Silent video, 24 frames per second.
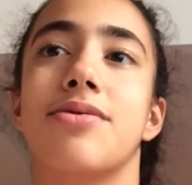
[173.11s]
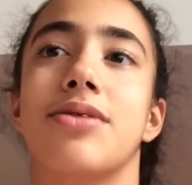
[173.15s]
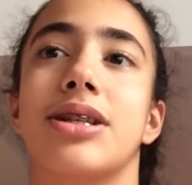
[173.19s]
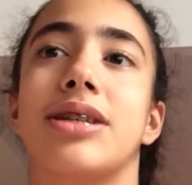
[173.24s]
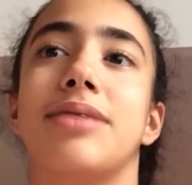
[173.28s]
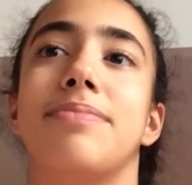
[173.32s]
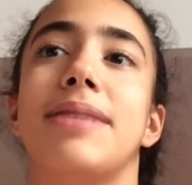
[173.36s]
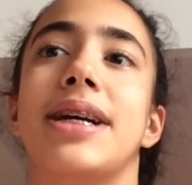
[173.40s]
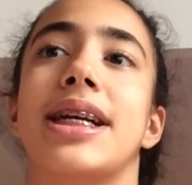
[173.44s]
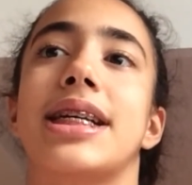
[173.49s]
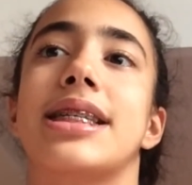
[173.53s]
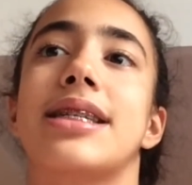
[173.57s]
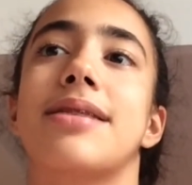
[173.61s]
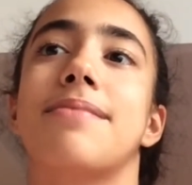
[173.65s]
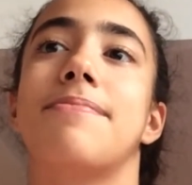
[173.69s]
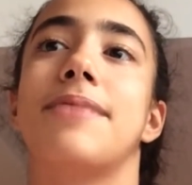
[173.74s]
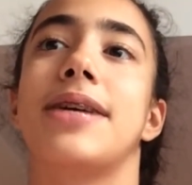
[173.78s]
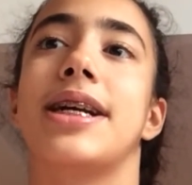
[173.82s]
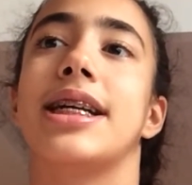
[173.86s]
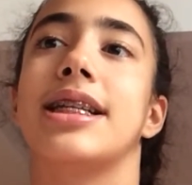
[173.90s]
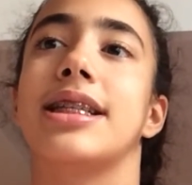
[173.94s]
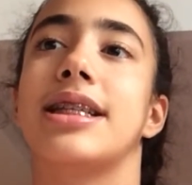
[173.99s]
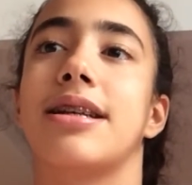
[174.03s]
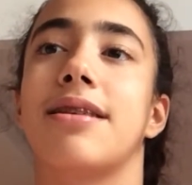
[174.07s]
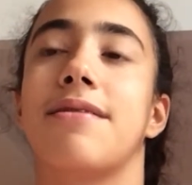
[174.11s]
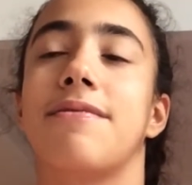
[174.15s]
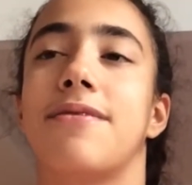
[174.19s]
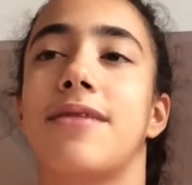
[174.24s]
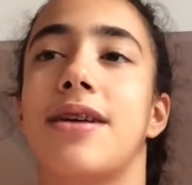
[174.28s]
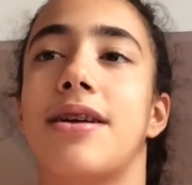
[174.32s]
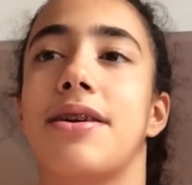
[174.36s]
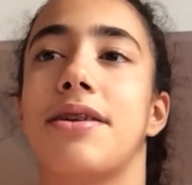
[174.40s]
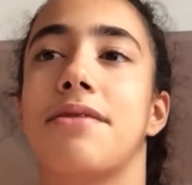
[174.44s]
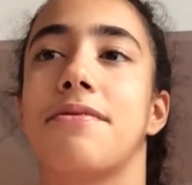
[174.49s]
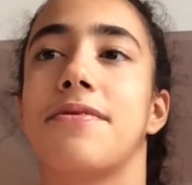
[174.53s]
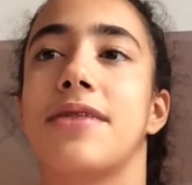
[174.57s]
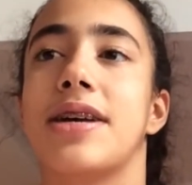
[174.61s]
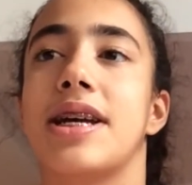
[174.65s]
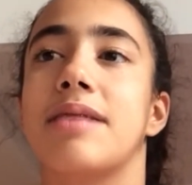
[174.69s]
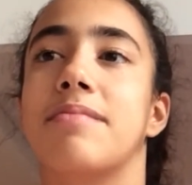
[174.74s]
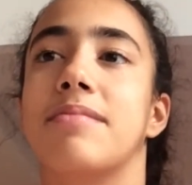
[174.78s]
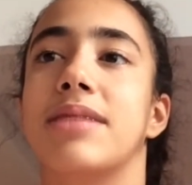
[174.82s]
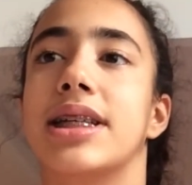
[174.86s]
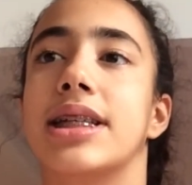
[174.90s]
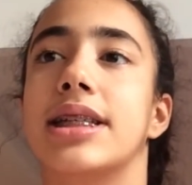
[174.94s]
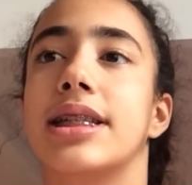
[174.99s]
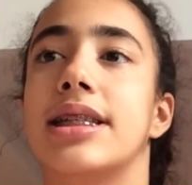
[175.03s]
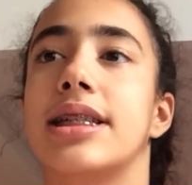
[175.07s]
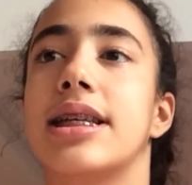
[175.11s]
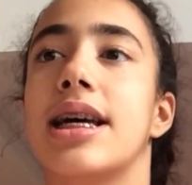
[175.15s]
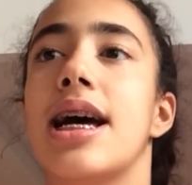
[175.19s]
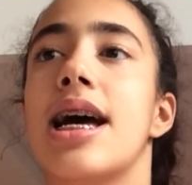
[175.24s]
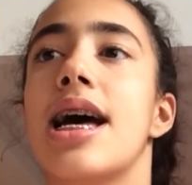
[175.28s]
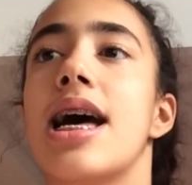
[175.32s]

which makes the painting very famous.